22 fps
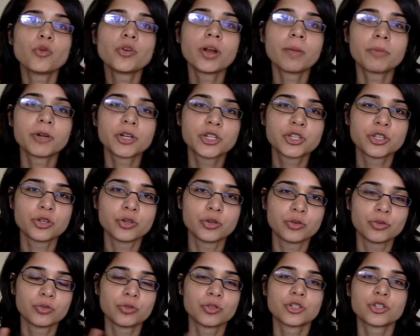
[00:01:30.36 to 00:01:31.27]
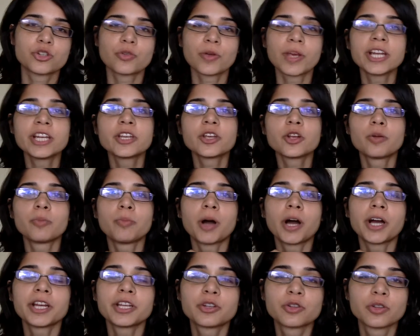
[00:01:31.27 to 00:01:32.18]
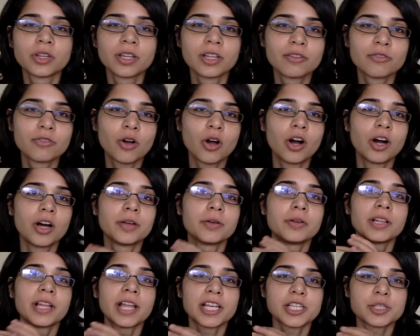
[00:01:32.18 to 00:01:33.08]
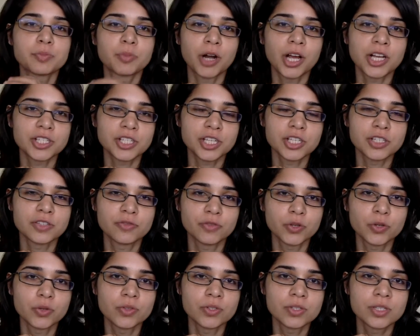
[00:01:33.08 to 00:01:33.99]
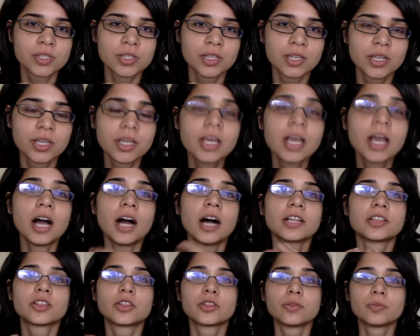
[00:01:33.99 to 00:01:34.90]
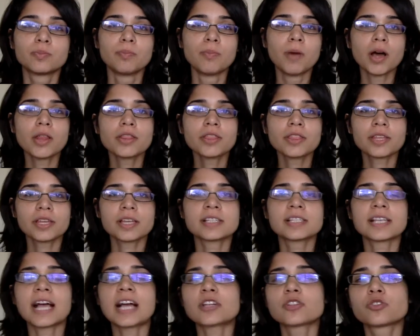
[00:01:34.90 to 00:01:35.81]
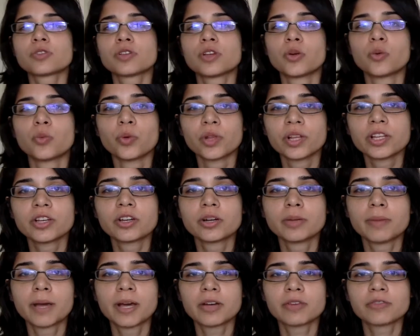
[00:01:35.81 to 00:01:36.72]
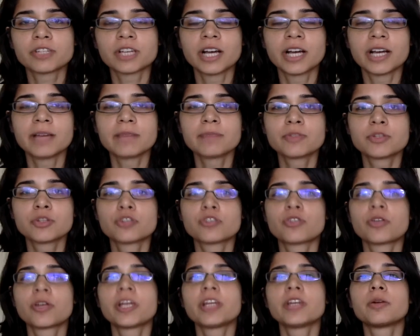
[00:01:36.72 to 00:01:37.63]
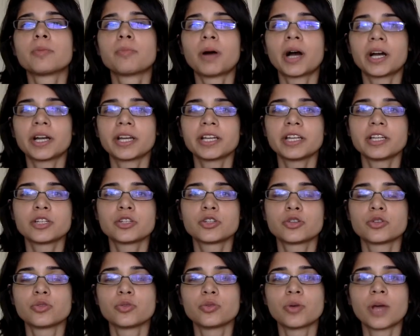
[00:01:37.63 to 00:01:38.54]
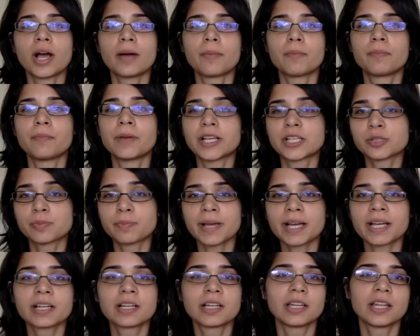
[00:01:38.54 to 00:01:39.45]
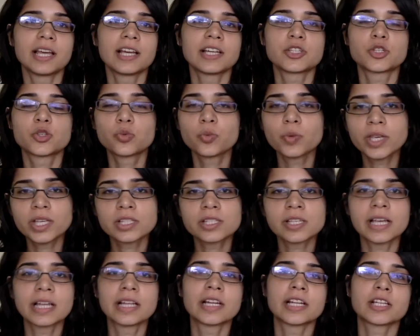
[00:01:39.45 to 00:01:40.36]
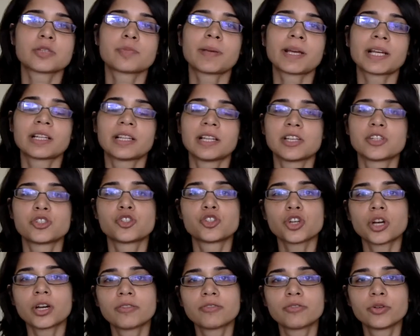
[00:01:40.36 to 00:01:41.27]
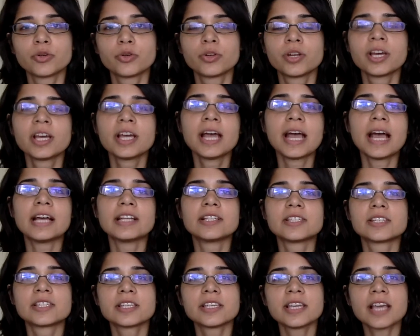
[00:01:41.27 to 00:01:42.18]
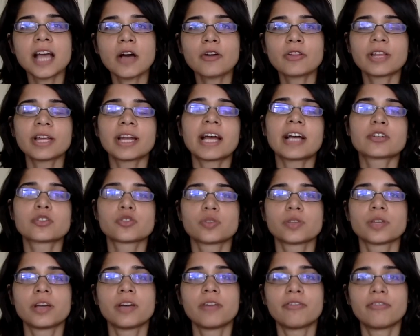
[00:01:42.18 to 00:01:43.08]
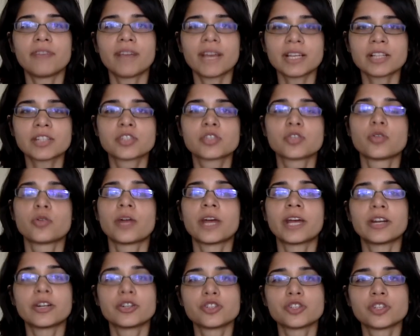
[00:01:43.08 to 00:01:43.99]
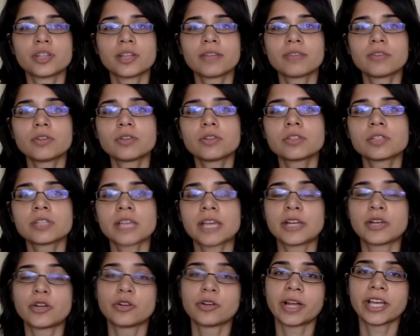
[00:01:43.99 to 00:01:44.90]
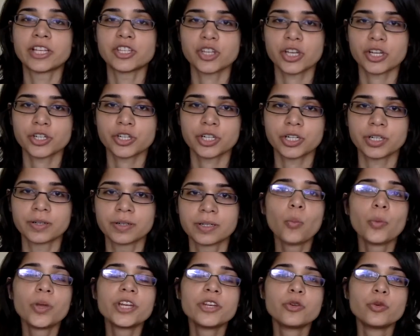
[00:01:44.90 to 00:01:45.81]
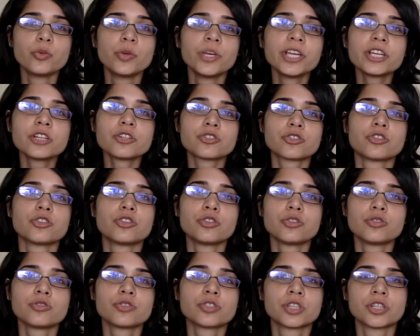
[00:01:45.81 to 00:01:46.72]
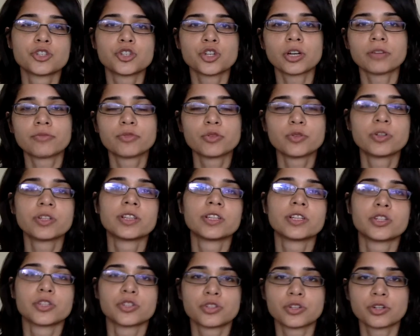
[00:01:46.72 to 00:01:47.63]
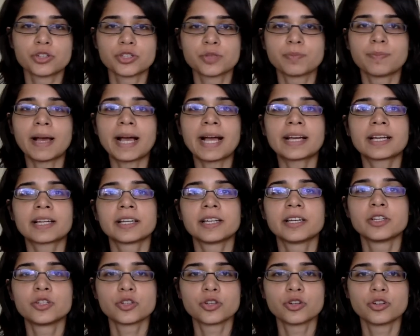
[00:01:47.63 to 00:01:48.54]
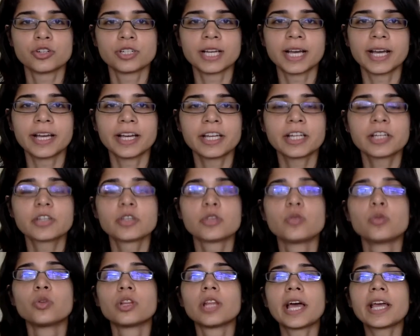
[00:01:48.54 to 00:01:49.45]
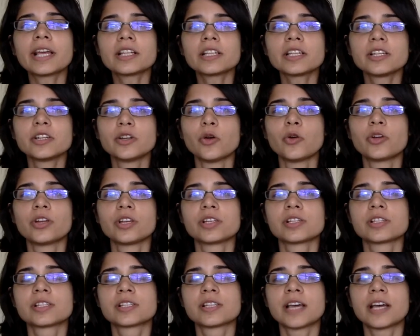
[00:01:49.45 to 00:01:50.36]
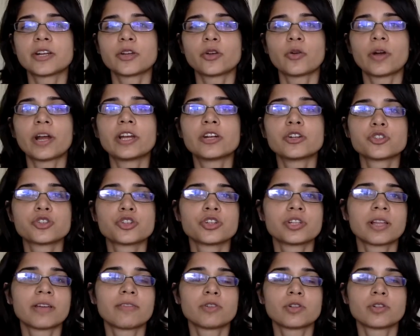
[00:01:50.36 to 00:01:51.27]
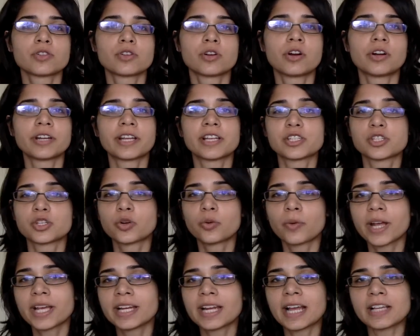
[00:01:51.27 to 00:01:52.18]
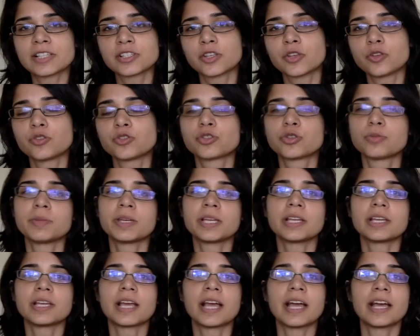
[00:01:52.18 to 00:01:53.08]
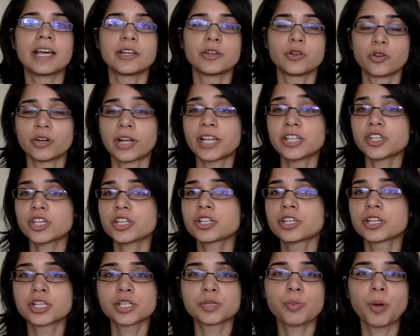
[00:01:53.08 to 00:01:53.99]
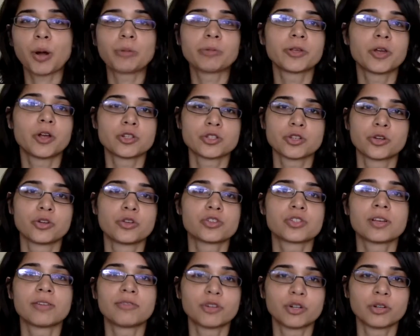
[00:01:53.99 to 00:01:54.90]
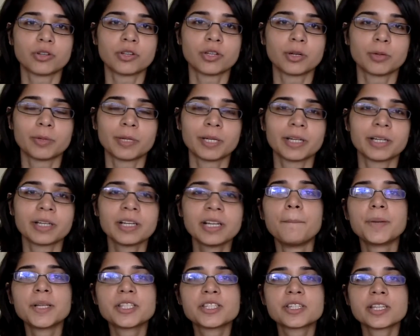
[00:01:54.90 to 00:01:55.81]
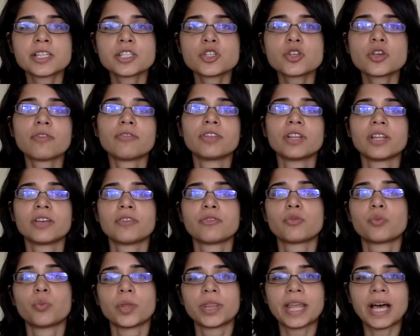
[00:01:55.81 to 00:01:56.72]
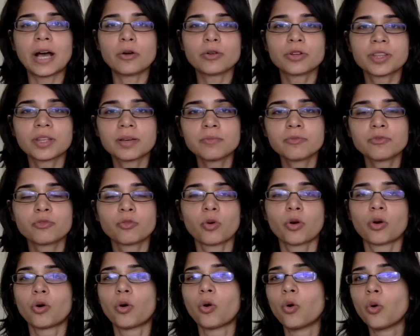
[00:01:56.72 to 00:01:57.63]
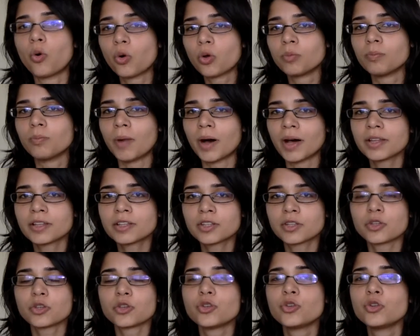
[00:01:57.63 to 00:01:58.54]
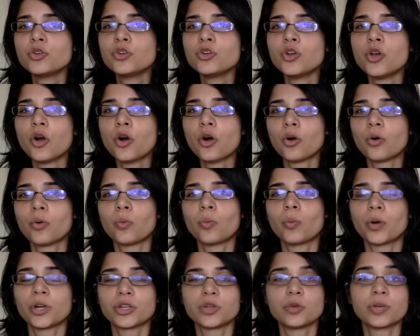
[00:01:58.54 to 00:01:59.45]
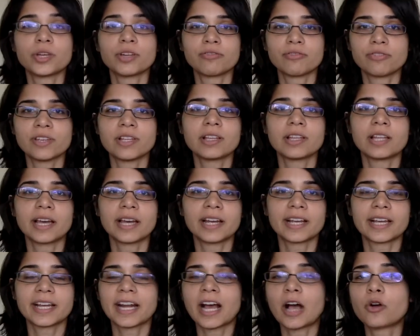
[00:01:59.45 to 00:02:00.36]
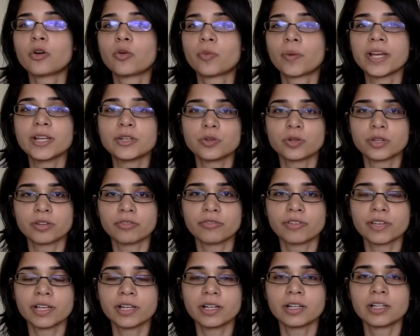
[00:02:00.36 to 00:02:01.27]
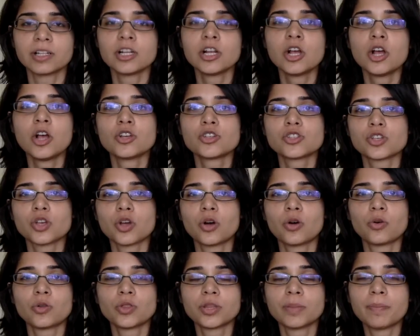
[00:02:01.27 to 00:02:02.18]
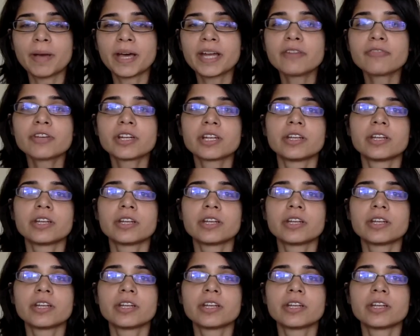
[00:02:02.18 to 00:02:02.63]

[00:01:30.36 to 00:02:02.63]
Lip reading: number 2, training your body to live on less processed foods. A month is actually a really good amount of time to train your body to expect less sweets and expect less junk food and see how that actually affects your energy levels and your digestion. When you reintroduce the junk food and the desserts back into your diet, you likely notice that your energy levels aren't as great as they used to be, and your digestion is probably also going to suffer a little bit. But since you have lived without them for a whole month, you know what you can feel like and how great you can feel. So the benefit